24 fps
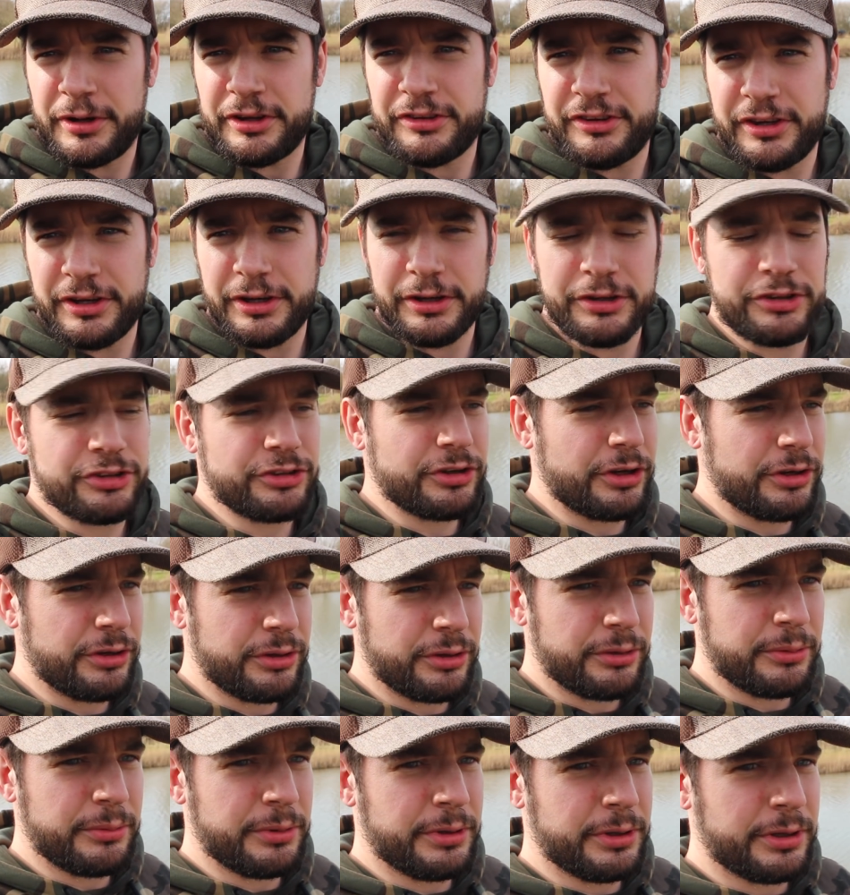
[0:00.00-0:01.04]
I said I'd show
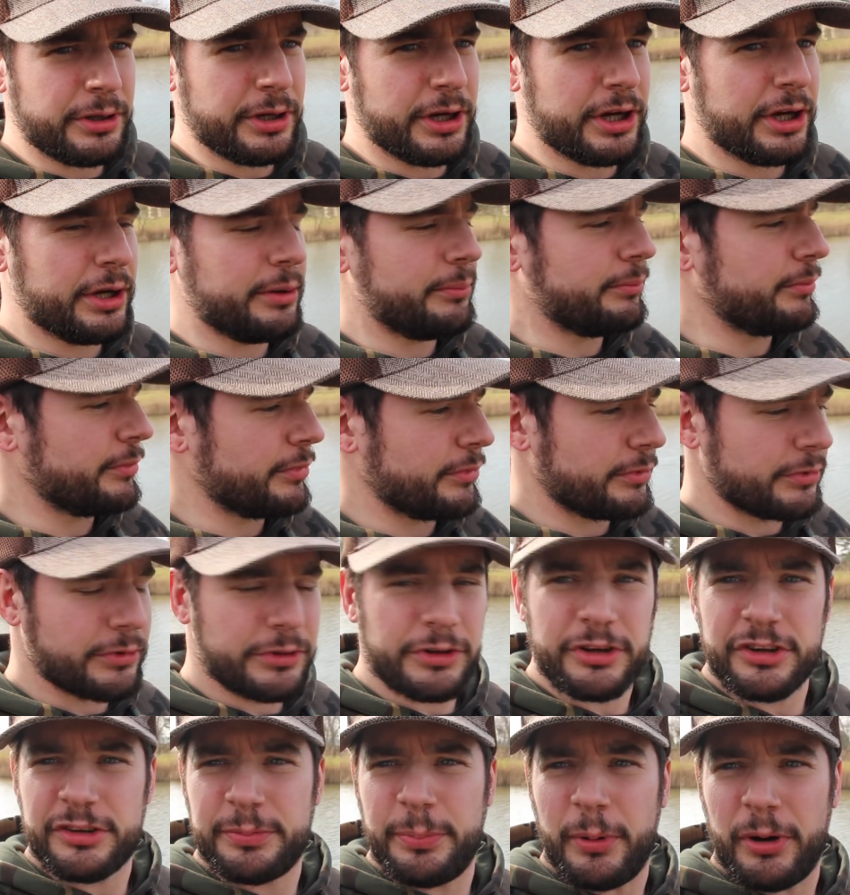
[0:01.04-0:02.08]
you
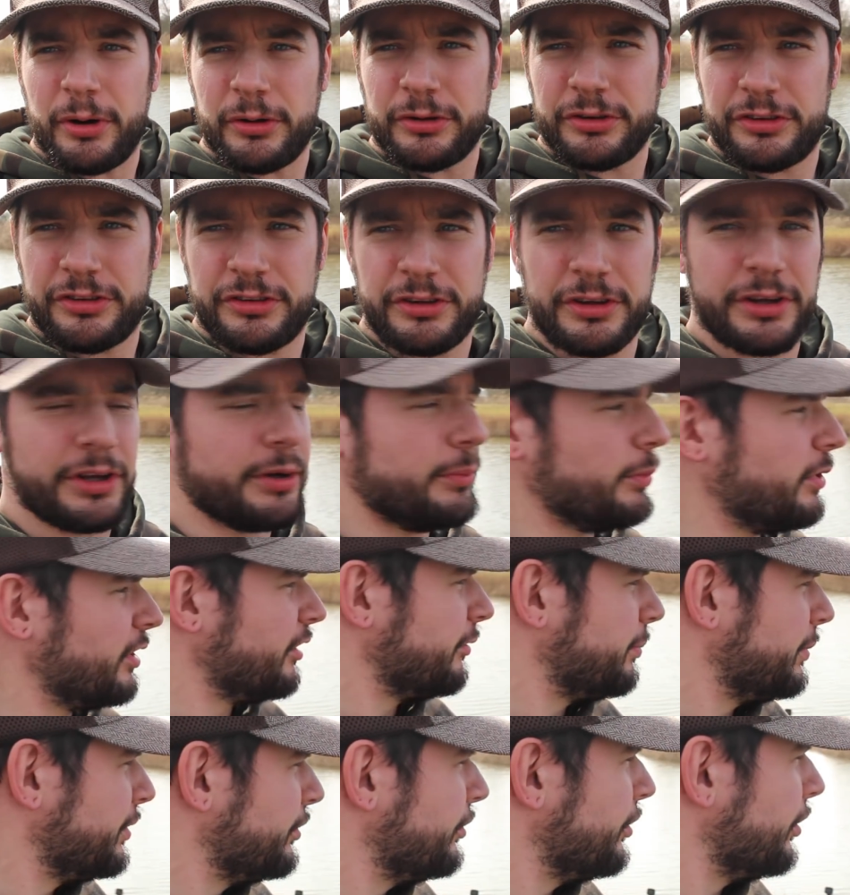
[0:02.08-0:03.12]
the spots and
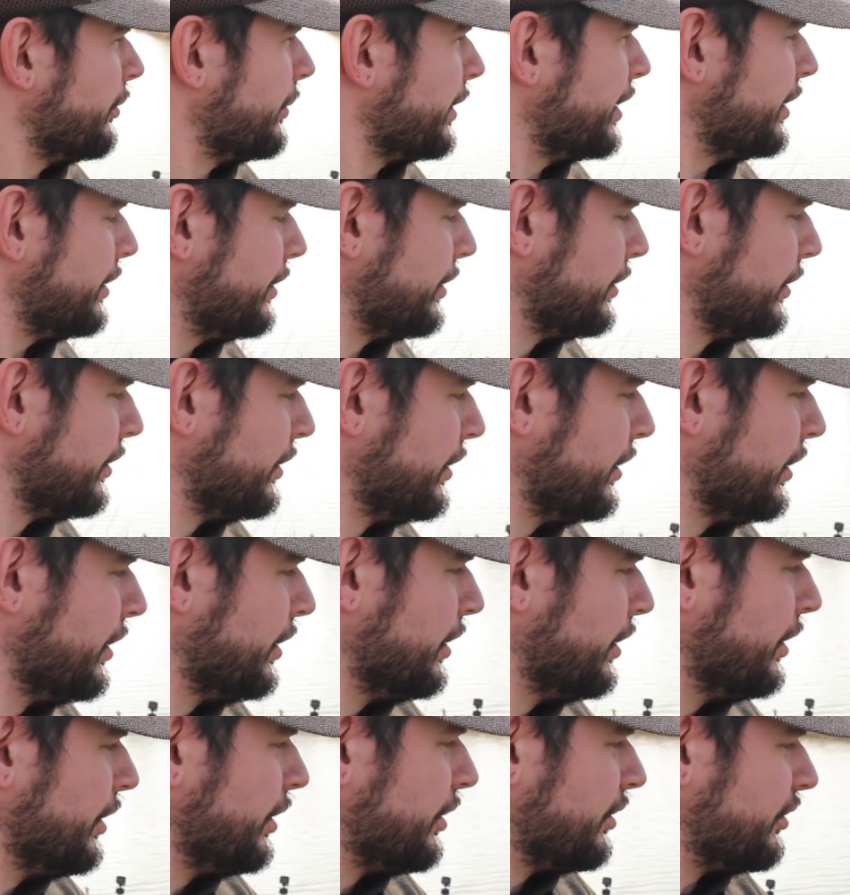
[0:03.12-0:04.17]
what I've been doing.
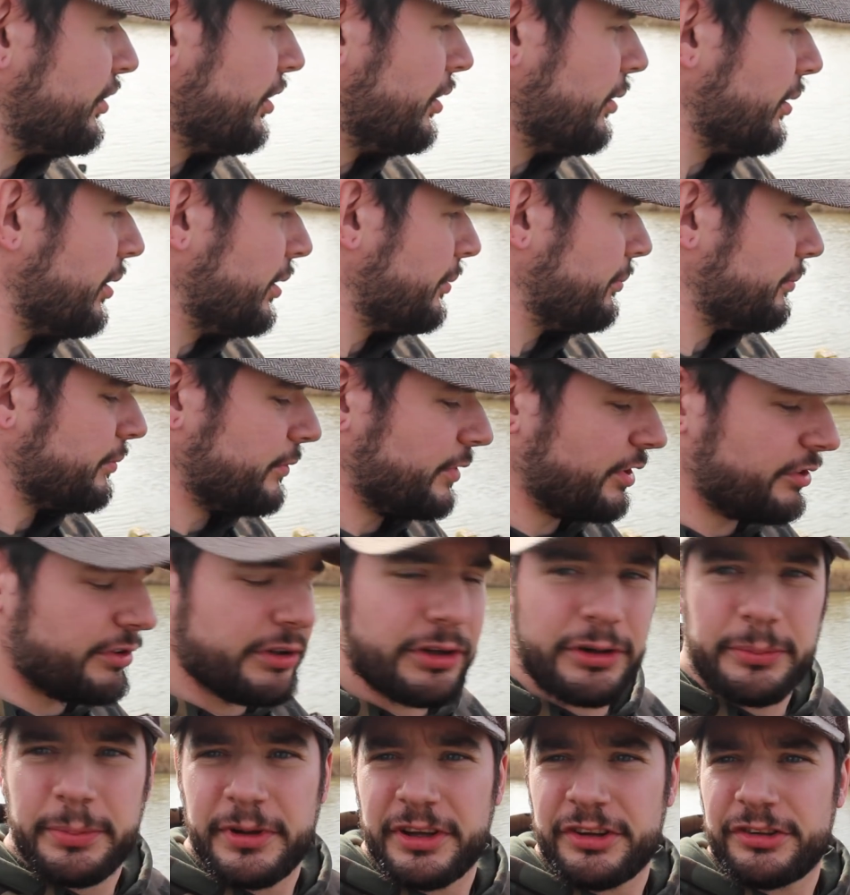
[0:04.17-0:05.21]
So there's a
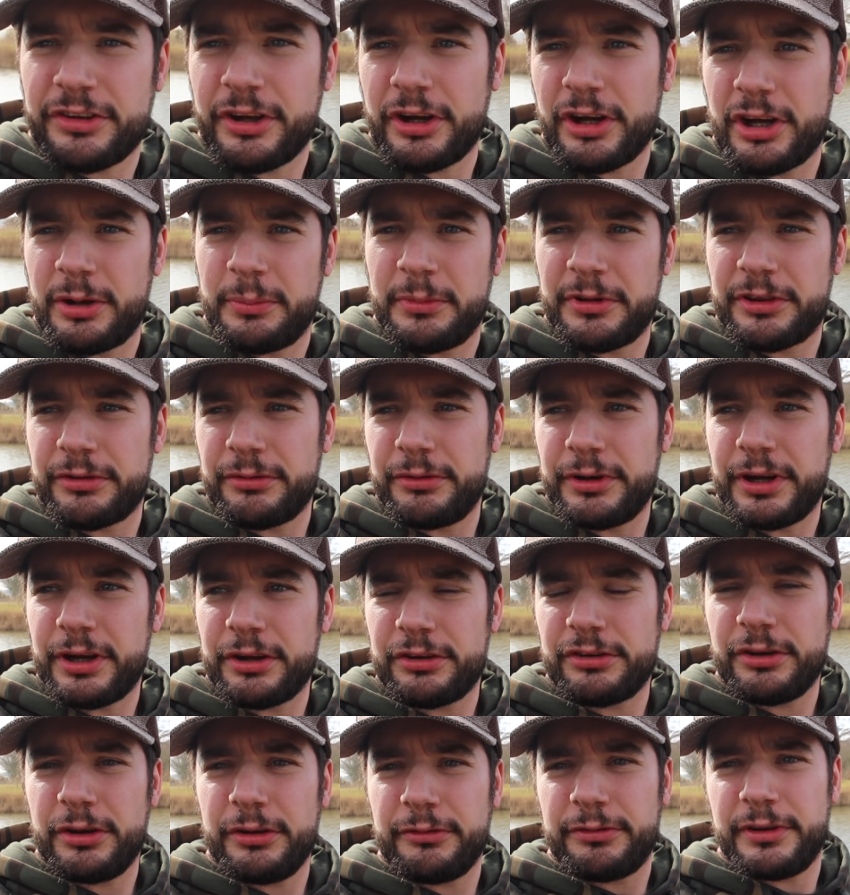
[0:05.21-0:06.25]
little bit of sun coming through now,
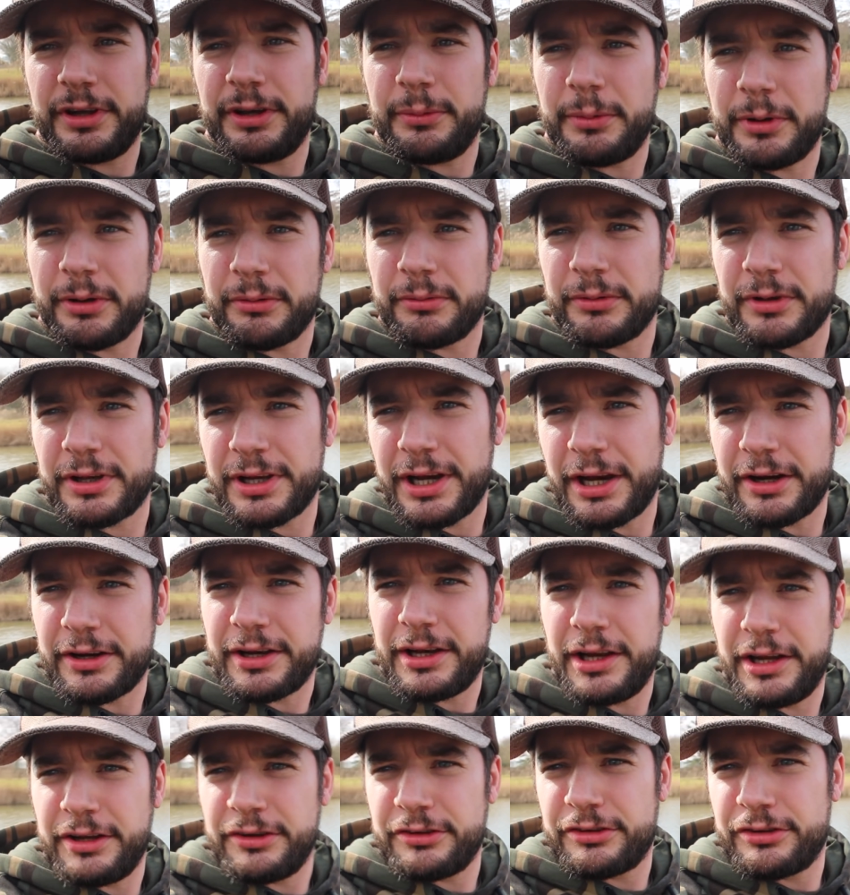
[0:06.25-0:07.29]
so hopefully it won't glare the
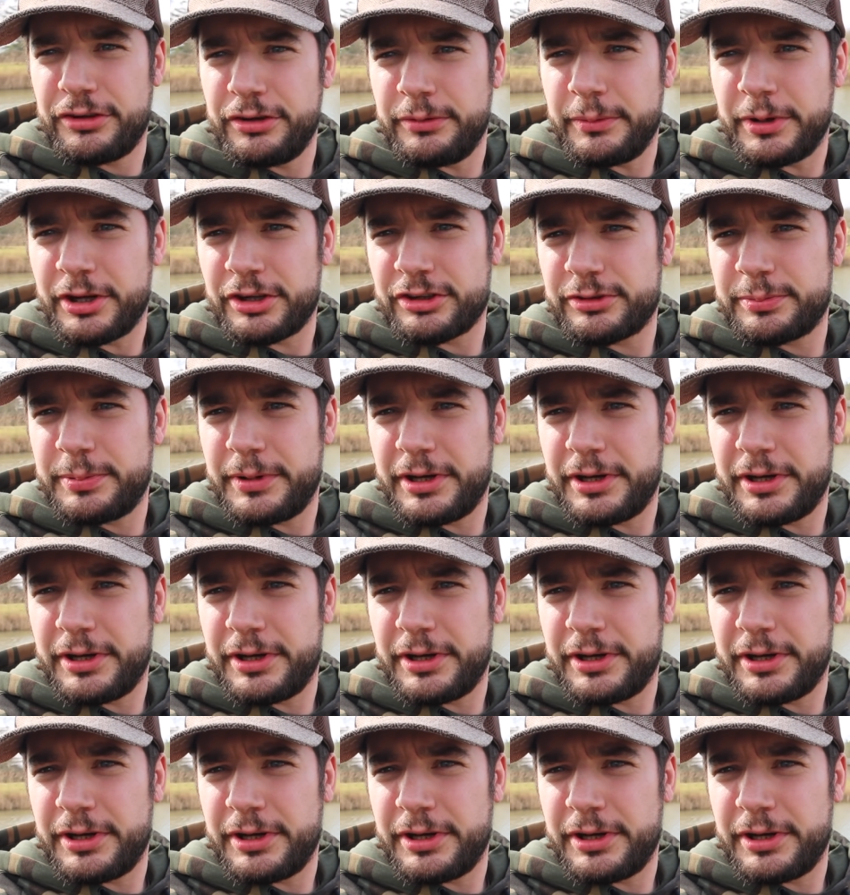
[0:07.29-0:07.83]
lens too much.